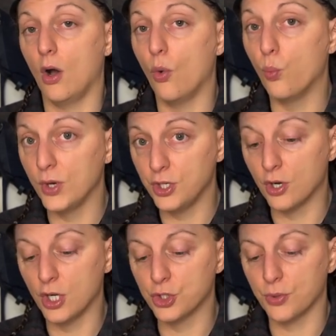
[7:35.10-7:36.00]
when you're
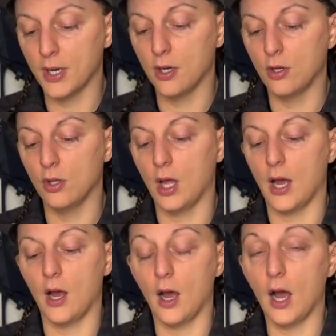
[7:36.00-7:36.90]
on trail,
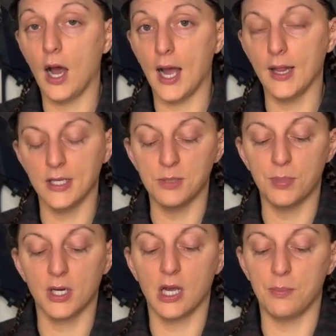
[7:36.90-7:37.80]
I like to
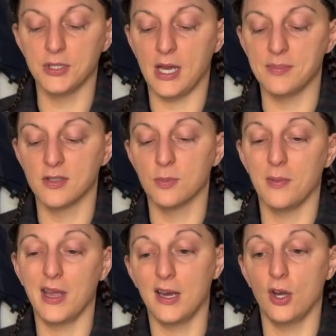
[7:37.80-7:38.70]
put a couple dabs of soap in
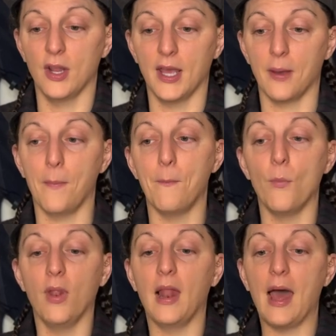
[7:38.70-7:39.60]
my hand and like
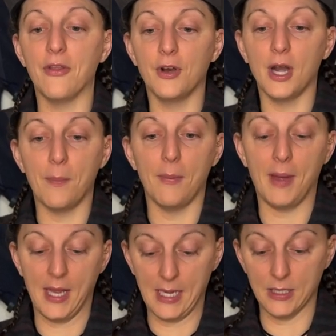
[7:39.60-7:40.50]
lather it up in
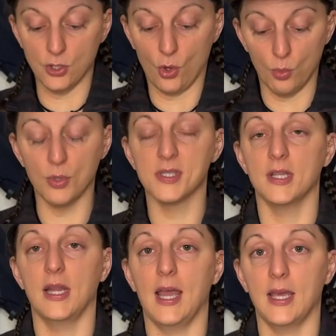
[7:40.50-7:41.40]
my hand almost
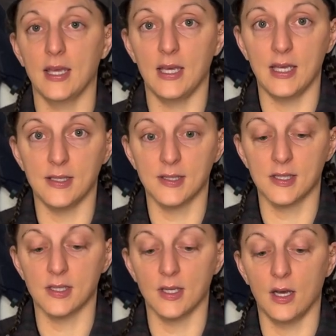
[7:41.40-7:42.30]
like
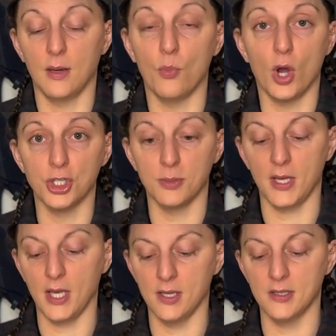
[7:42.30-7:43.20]
it's I'm washing my
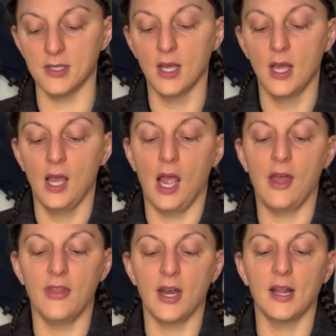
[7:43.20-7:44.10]
hands
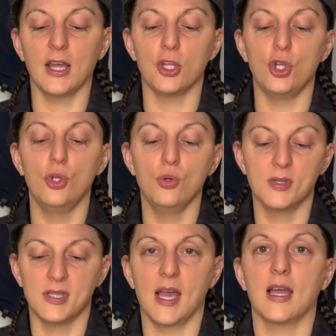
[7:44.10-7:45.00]
and then I like
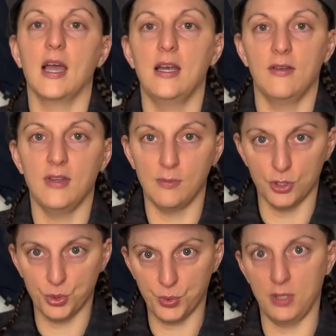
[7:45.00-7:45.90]
use that kind of in
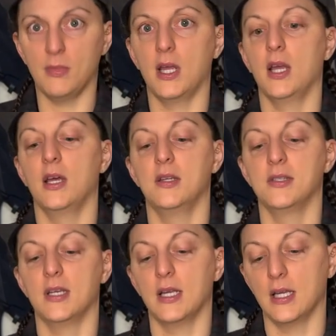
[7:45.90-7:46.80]
between my
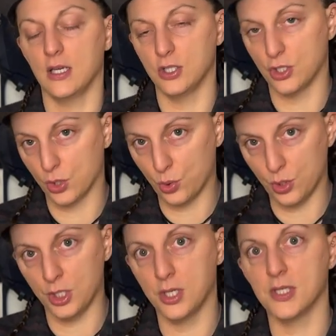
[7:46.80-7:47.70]
hands and I get into the
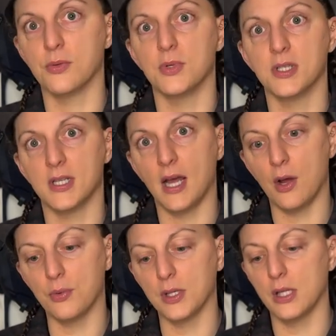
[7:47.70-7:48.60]
corners and rinse it
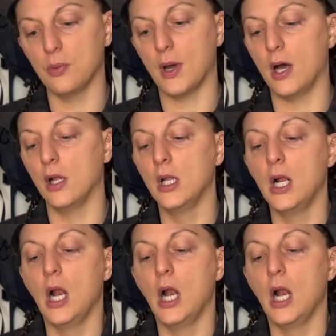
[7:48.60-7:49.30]
out really well.